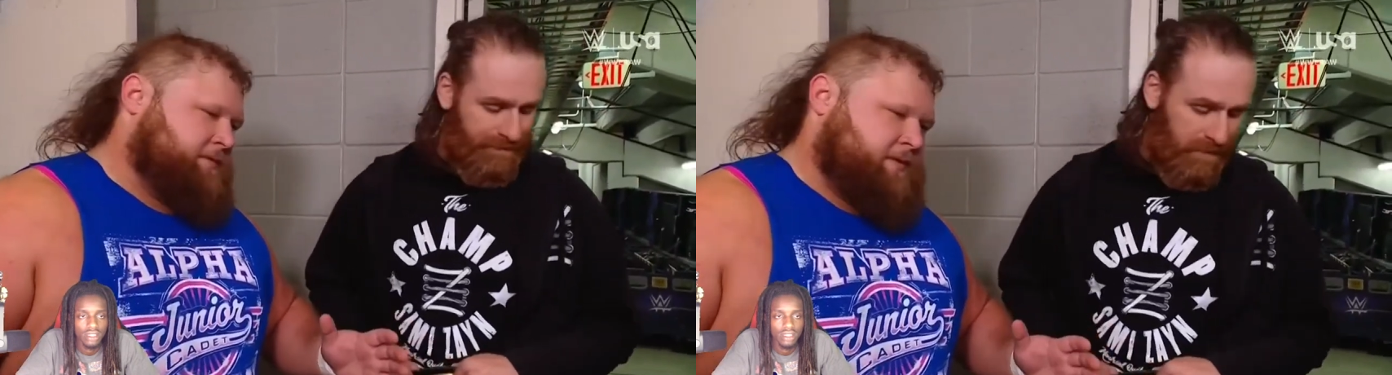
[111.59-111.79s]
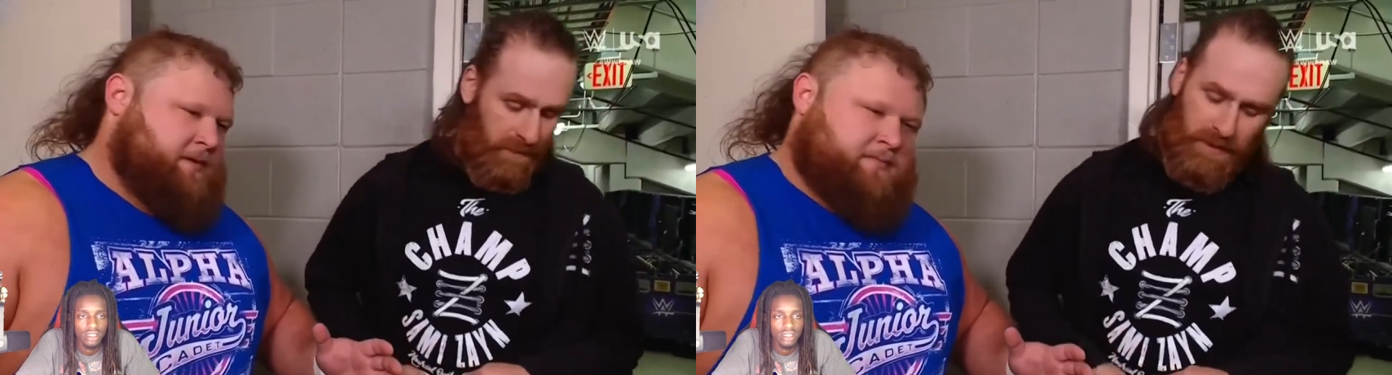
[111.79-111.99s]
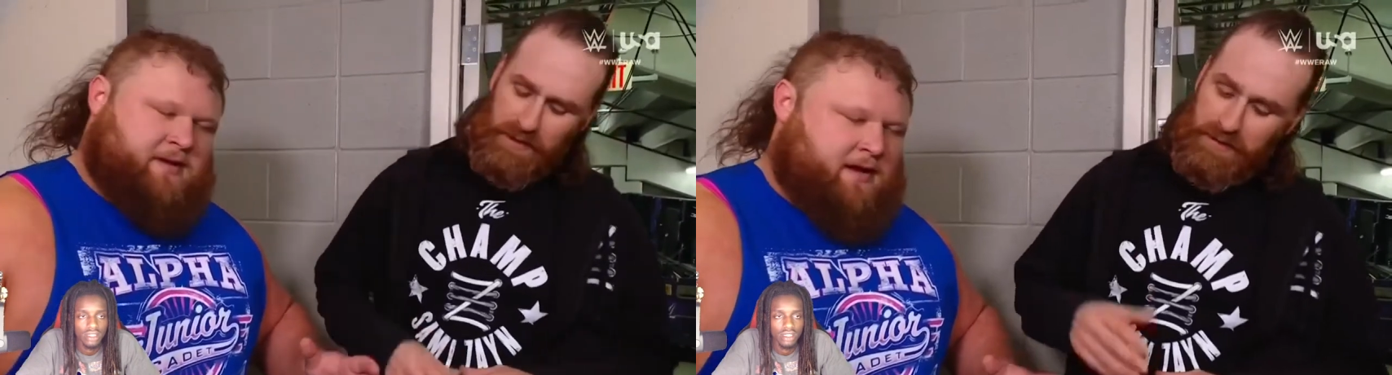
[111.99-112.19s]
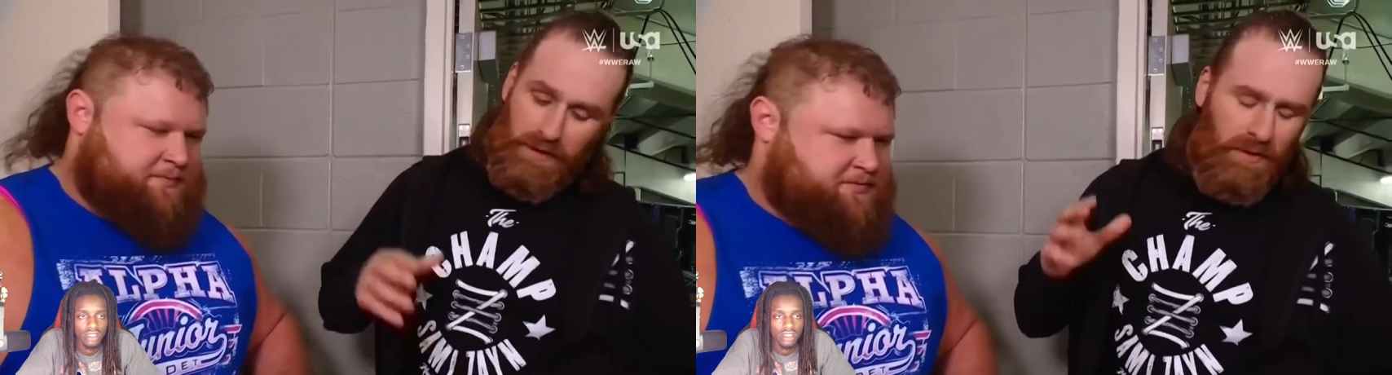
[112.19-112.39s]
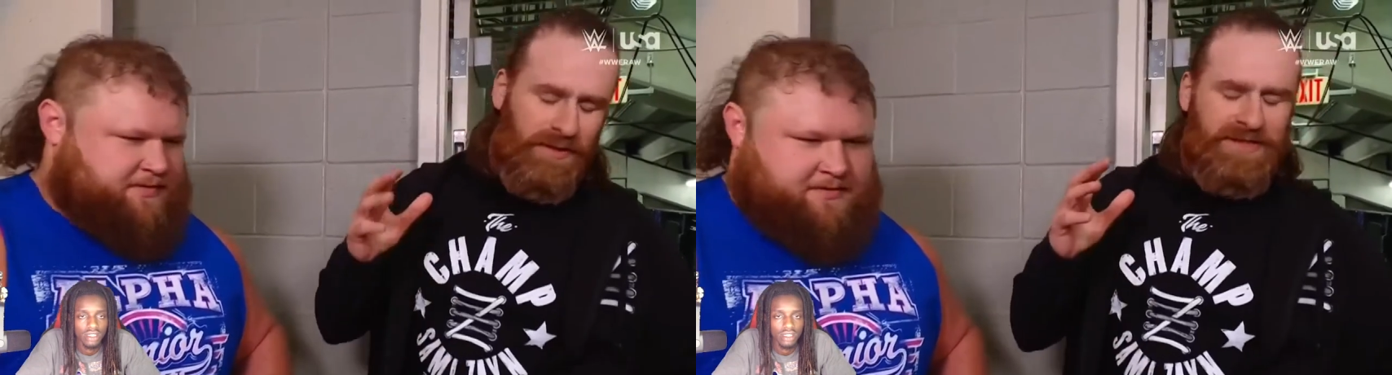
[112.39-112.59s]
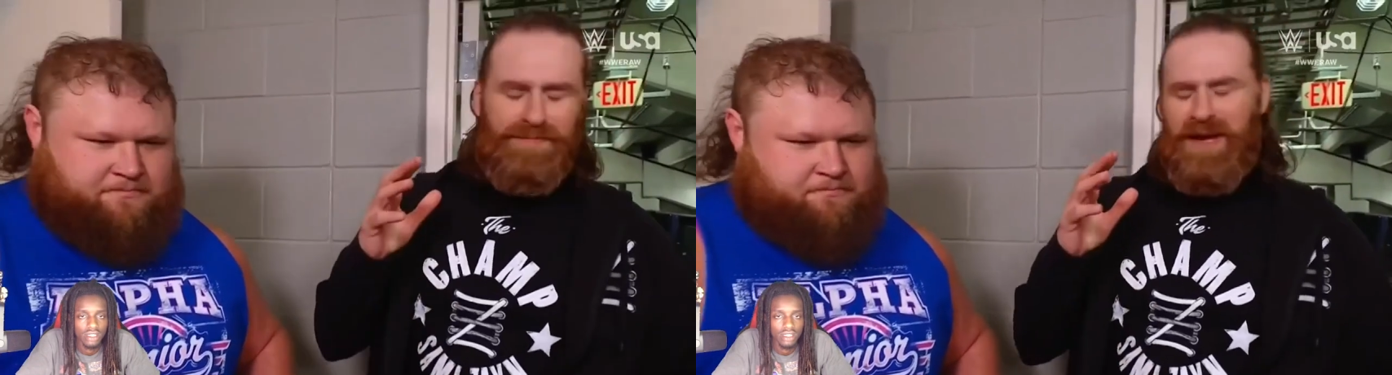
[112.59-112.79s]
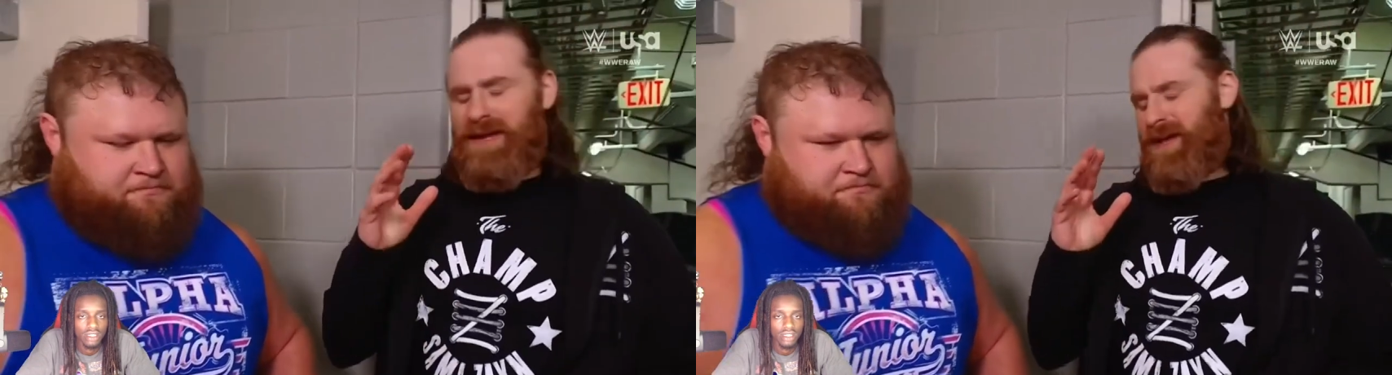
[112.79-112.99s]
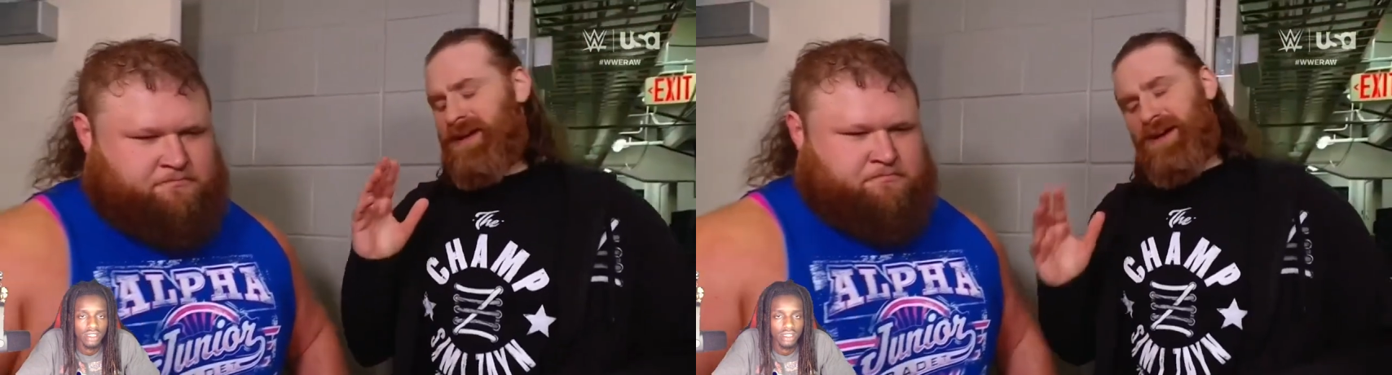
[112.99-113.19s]
Speaker 1: All right. Look, God, Otis, please.
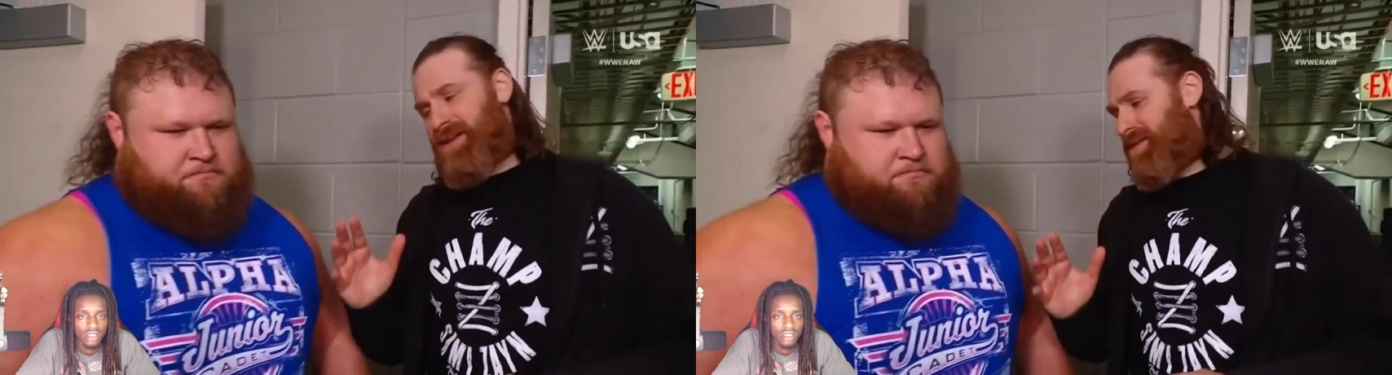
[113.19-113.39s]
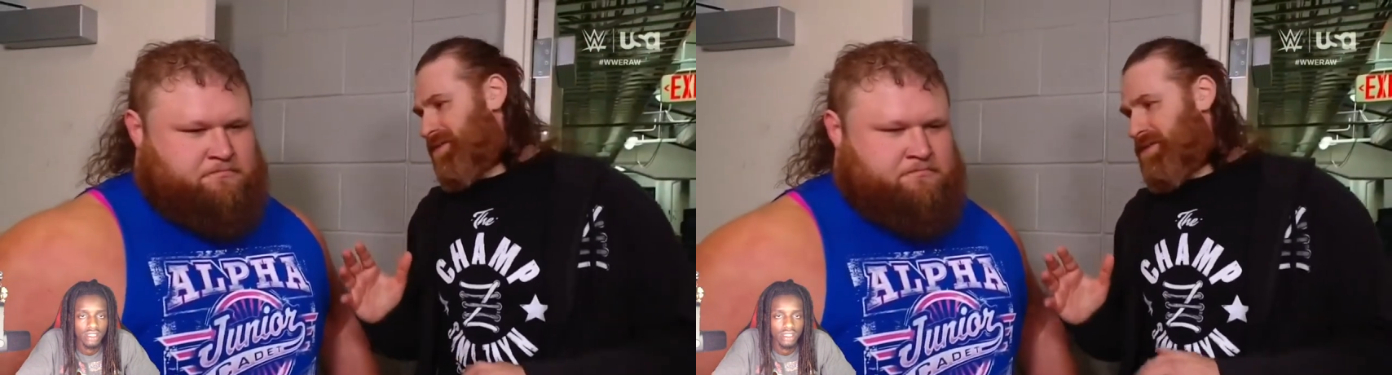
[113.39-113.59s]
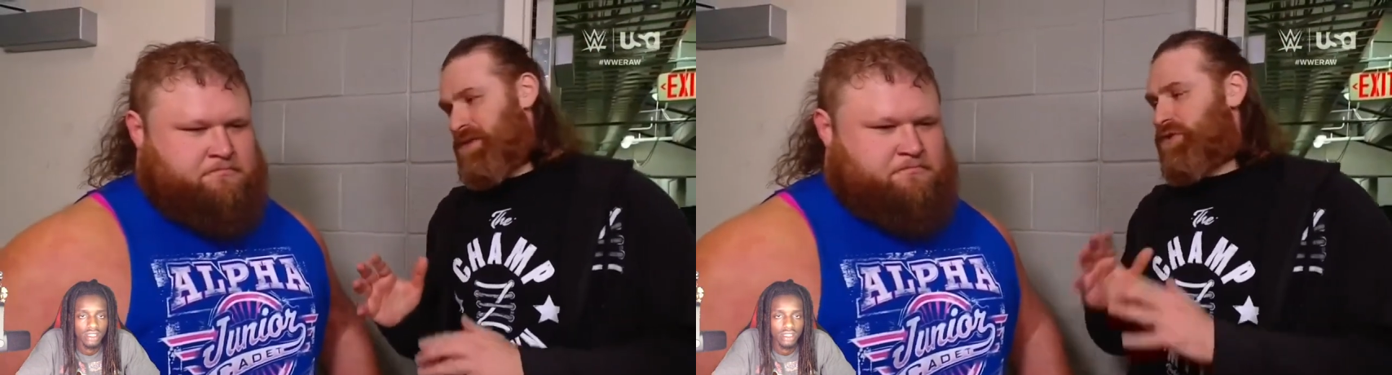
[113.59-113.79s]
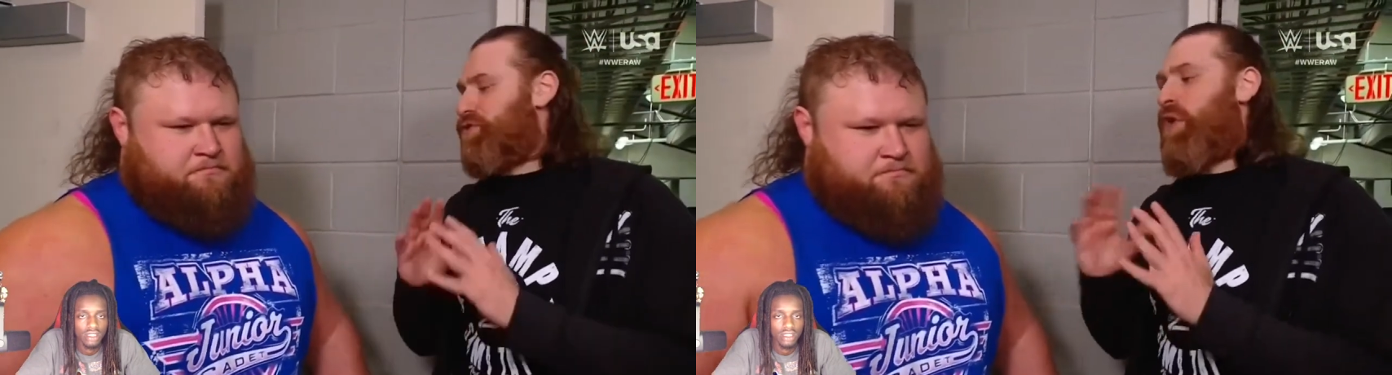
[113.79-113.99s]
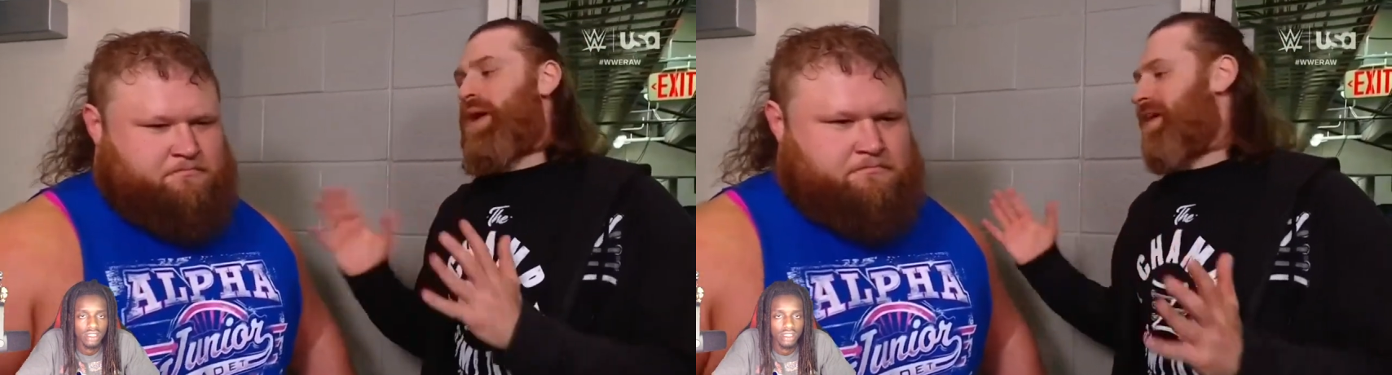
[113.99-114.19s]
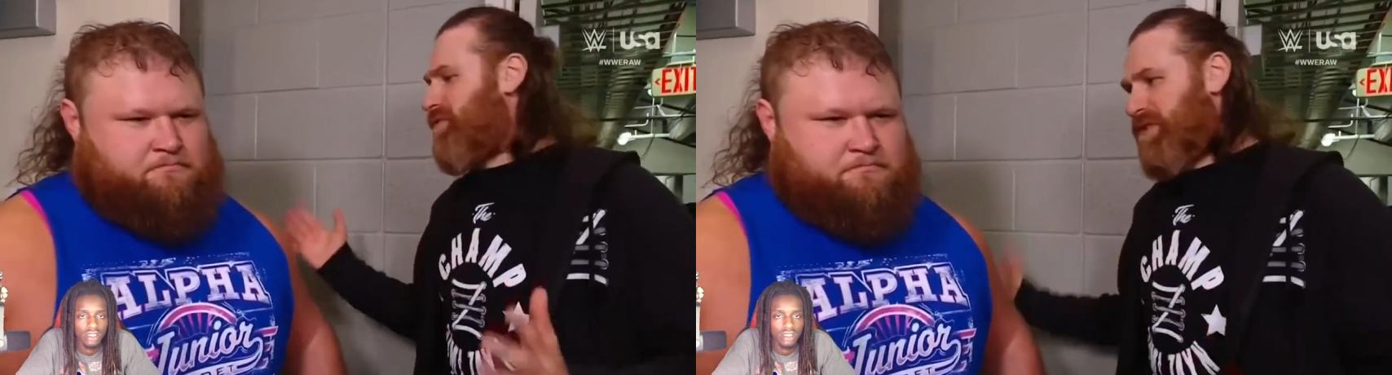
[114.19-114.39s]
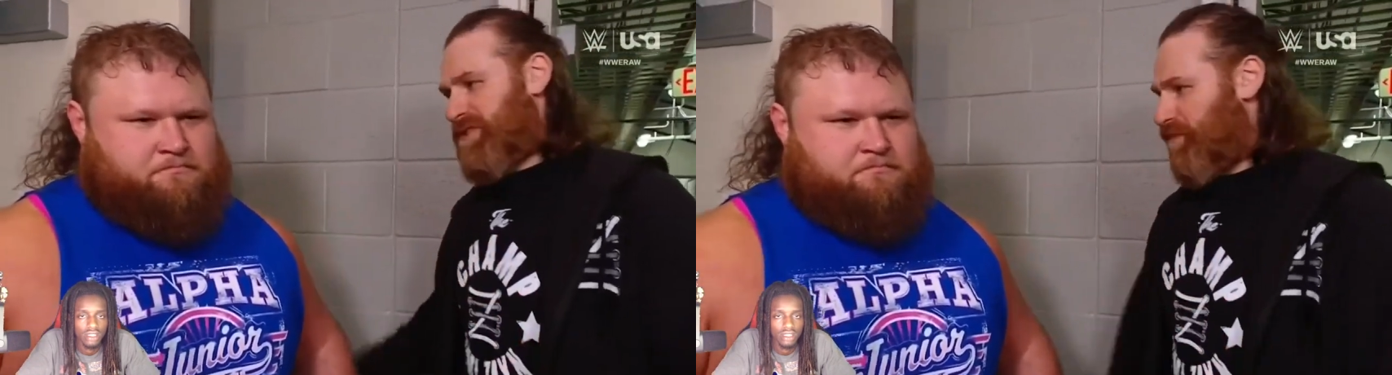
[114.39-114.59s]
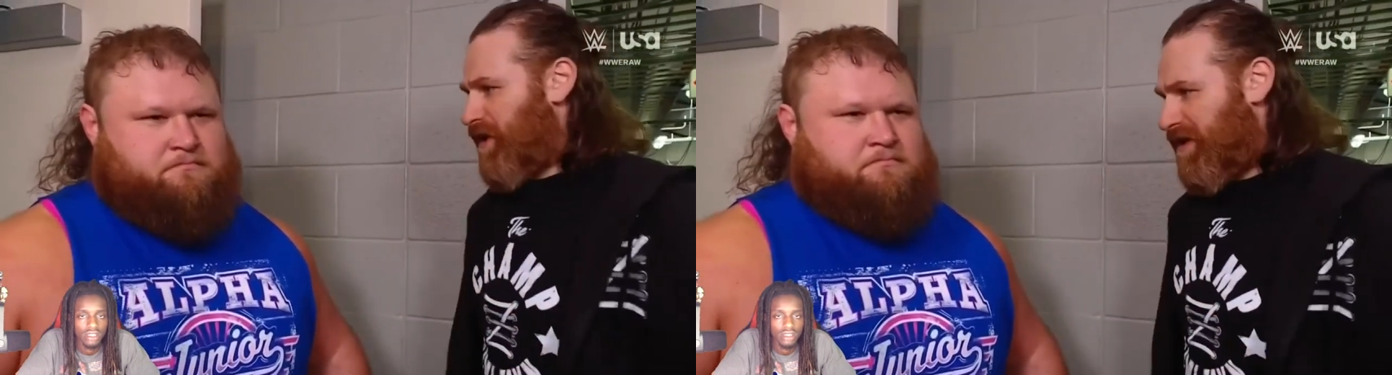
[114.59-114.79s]
man, hang on. You don't have to
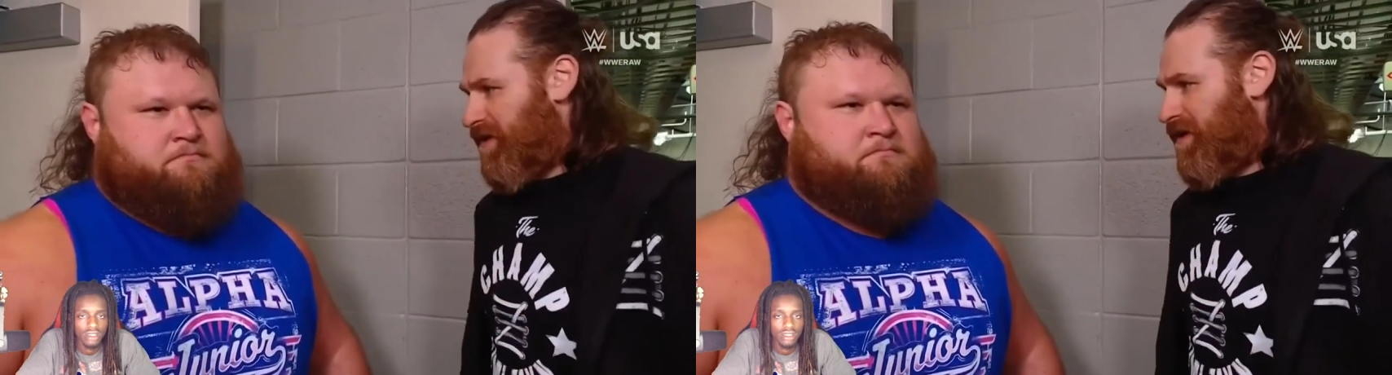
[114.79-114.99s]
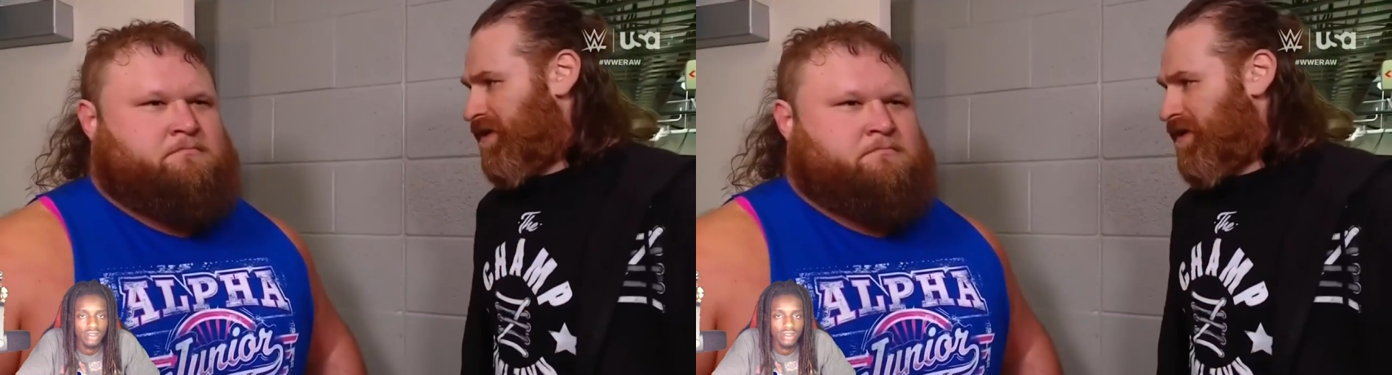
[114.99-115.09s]
explain.